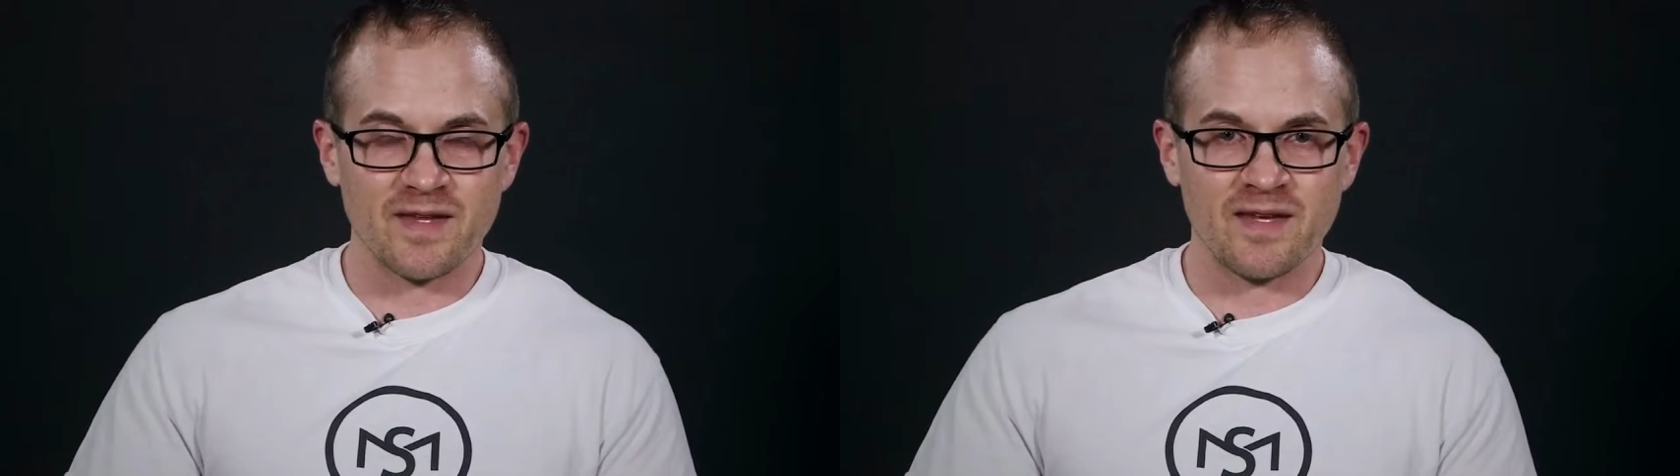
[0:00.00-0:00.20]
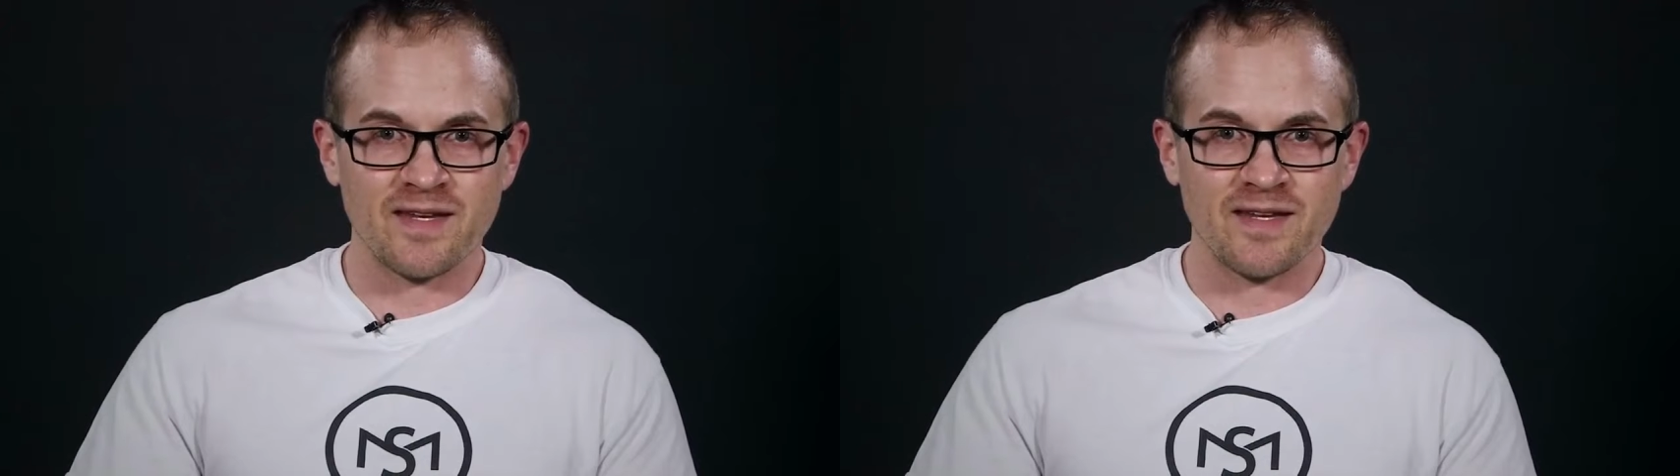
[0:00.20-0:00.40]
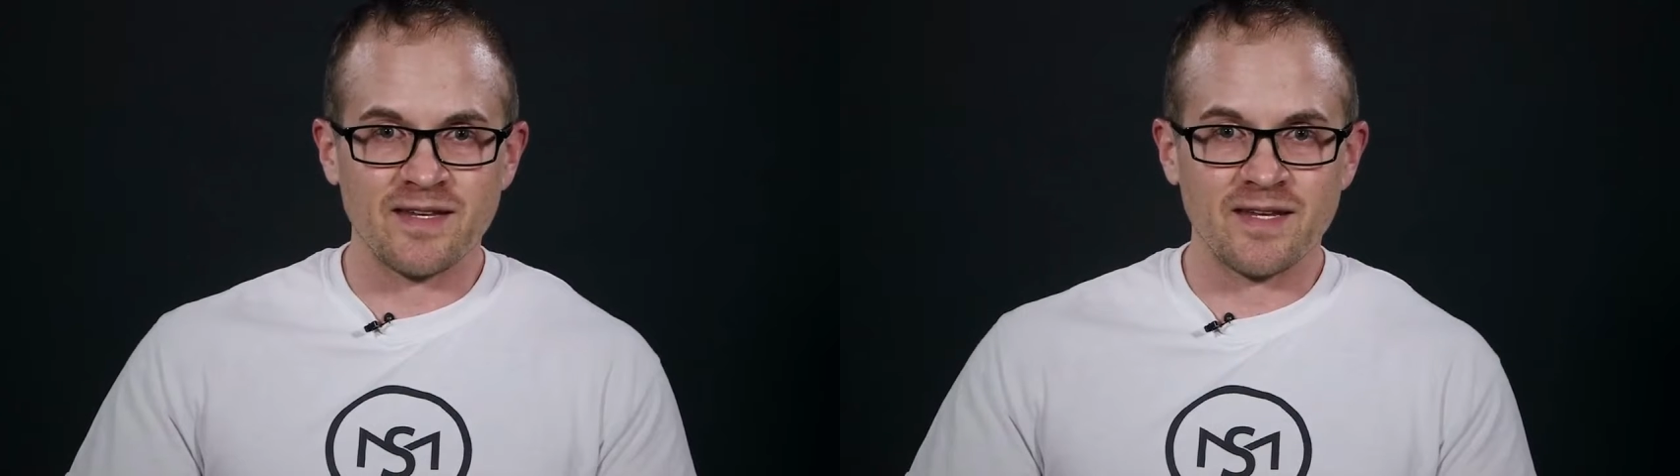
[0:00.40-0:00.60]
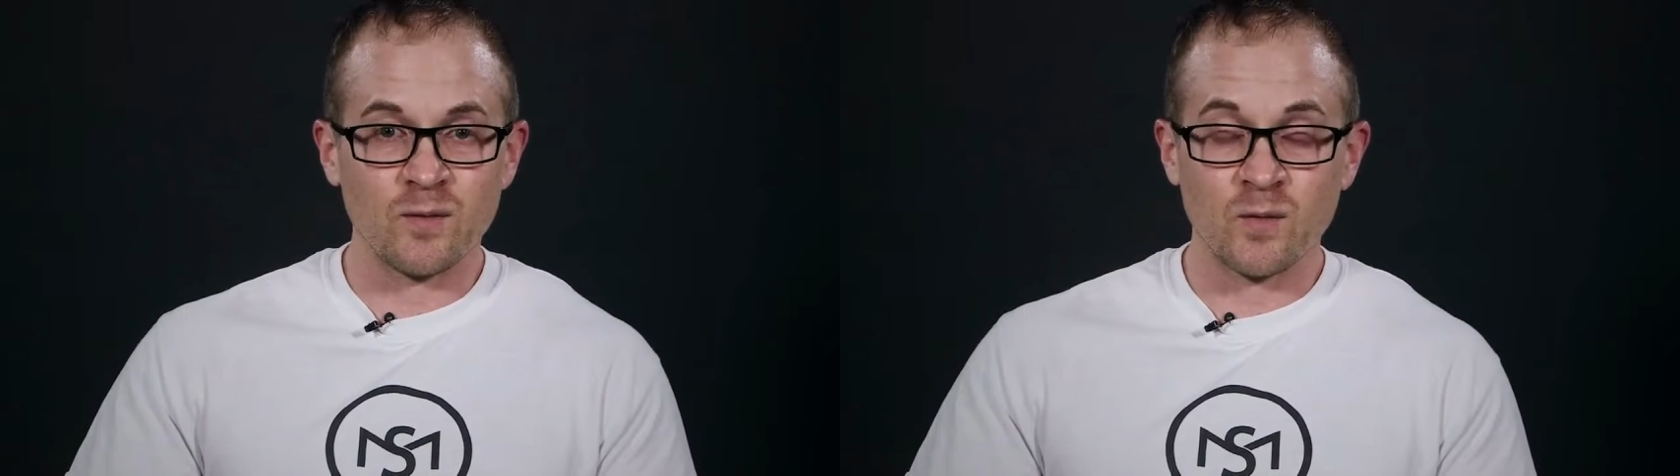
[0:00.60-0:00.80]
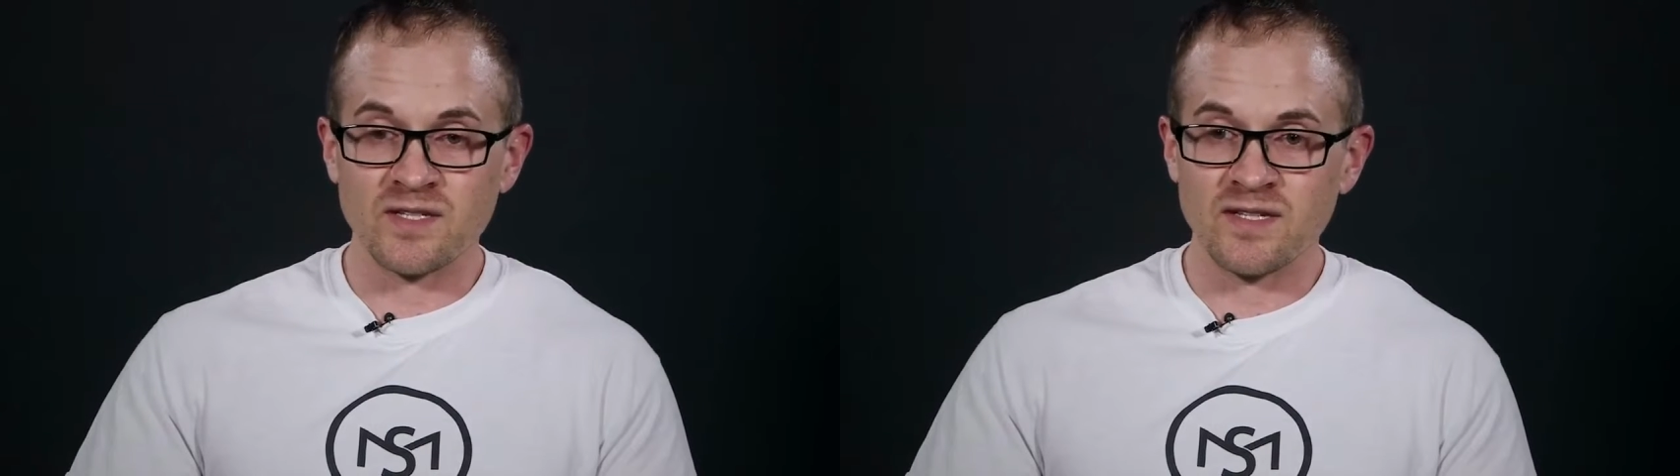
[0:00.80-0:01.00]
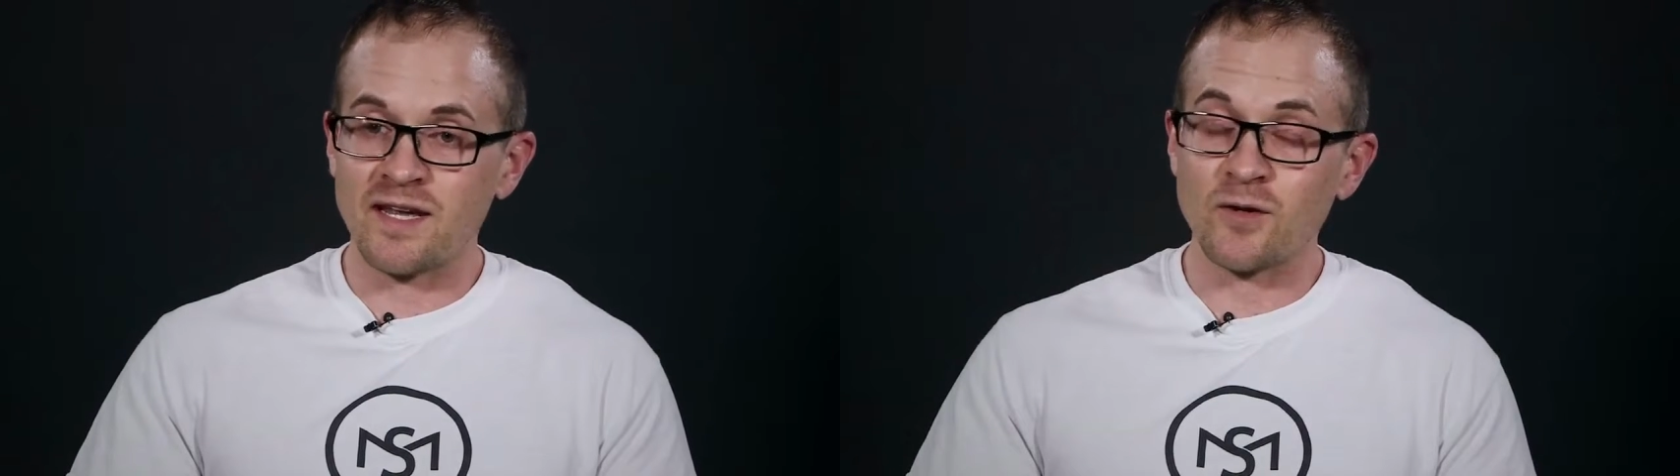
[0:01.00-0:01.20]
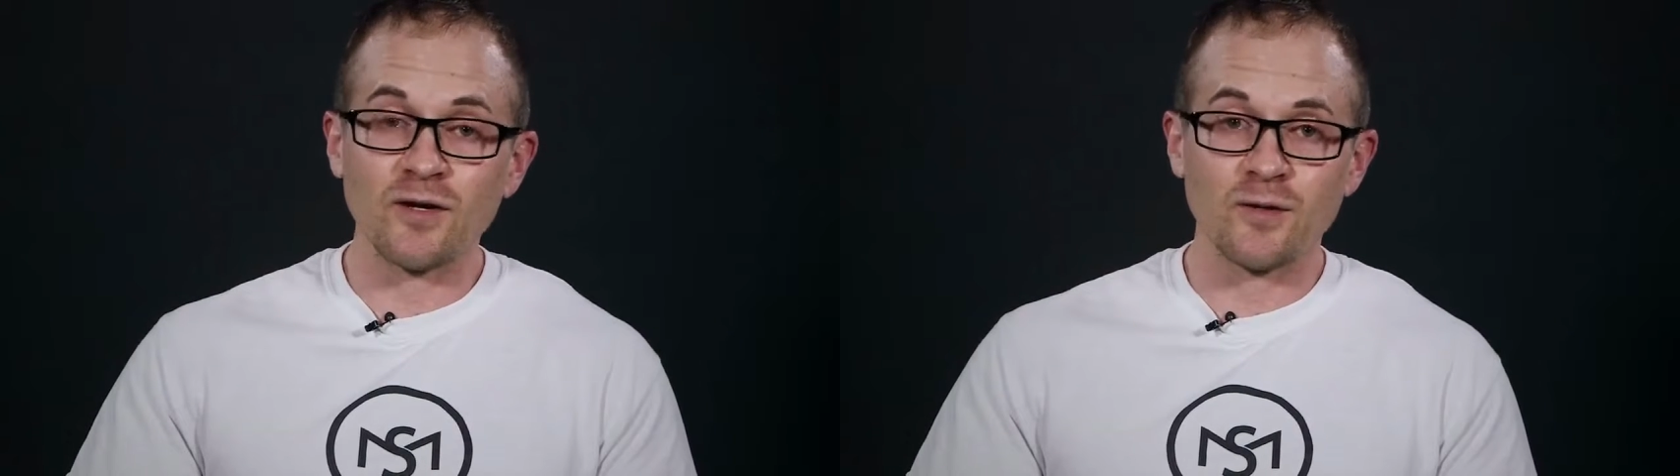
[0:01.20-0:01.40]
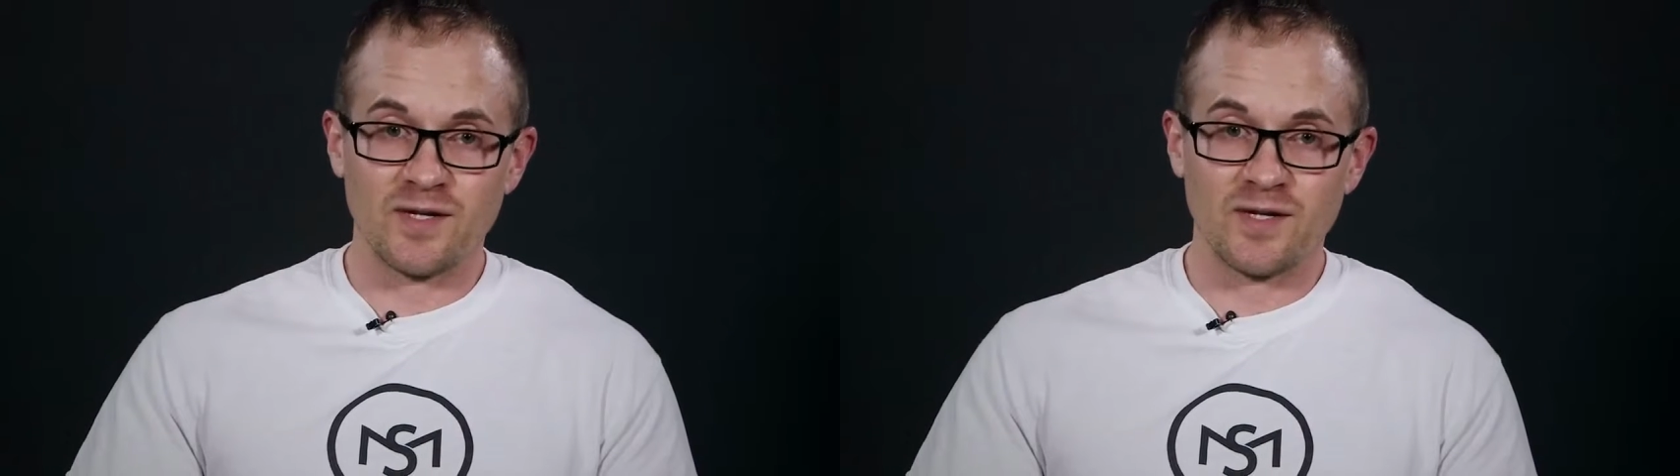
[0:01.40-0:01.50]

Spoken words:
and it wasn't at all